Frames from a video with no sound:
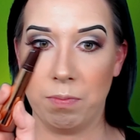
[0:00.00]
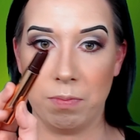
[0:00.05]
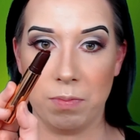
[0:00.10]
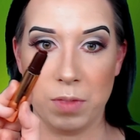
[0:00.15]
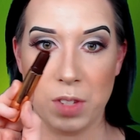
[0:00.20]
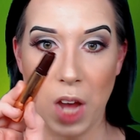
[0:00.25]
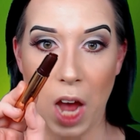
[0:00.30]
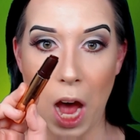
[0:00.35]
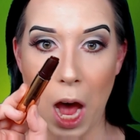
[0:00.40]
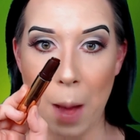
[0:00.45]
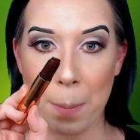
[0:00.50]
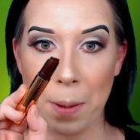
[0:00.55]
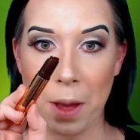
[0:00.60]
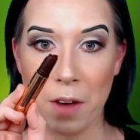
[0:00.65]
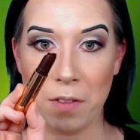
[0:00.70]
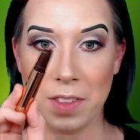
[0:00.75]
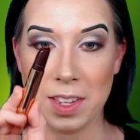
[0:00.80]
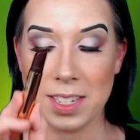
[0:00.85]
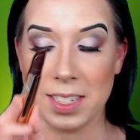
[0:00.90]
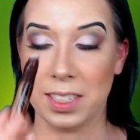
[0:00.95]
top
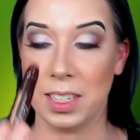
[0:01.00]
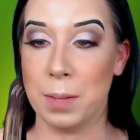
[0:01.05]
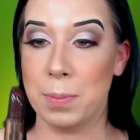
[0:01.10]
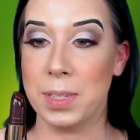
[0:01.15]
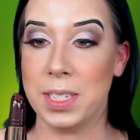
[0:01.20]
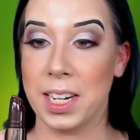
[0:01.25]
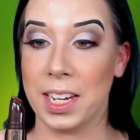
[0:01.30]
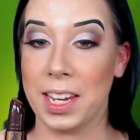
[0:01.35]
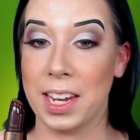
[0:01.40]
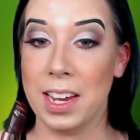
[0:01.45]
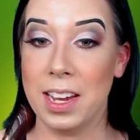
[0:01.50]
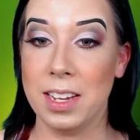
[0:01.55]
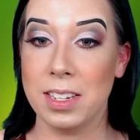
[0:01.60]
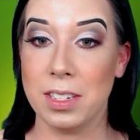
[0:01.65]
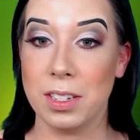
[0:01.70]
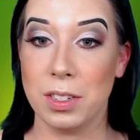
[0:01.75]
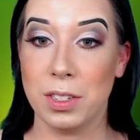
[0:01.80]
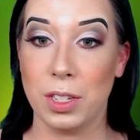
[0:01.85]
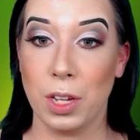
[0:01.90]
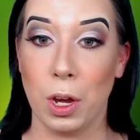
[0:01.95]
of this lipstick
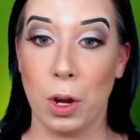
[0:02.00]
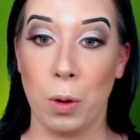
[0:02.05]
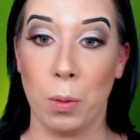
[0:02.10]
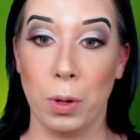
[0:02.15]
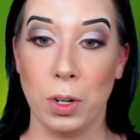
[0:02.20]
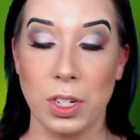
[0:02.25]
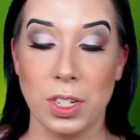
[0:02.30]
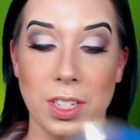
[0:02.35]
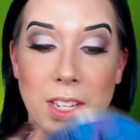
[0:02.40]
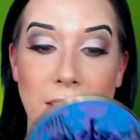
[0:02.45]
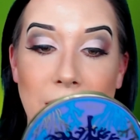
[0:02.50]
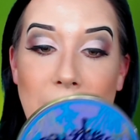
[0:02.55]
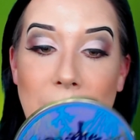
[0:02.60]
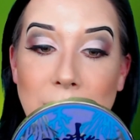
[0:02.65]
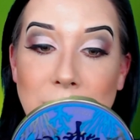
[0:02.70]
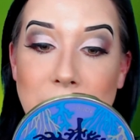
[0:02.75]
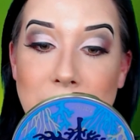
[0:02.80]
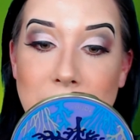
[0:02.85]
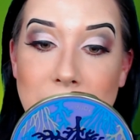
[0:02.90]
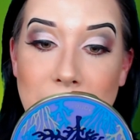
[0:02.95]
is, so we're just gonna
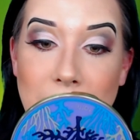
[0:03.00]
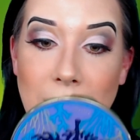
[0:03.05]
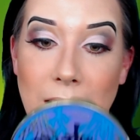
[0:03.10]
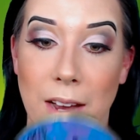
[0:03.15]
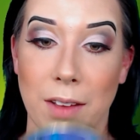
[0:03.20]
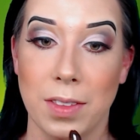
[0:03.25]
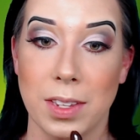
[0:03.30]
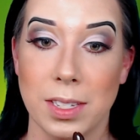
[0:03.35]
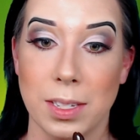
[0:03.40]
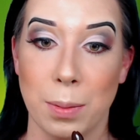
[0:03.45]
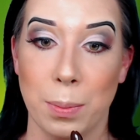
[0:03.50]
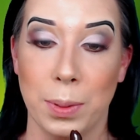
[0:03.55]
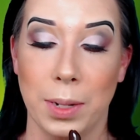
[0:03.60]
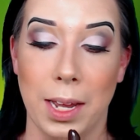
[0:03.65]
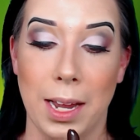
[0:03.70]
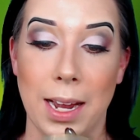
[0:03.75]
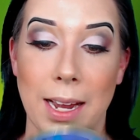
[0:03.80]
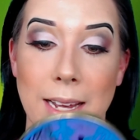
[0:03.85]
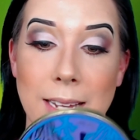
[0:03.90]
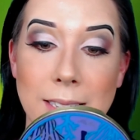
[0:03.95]
have to see how this
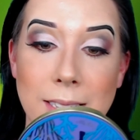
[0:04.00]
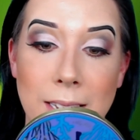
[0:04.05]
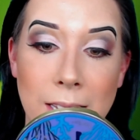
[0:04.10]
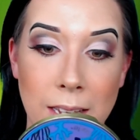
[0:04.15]
applies.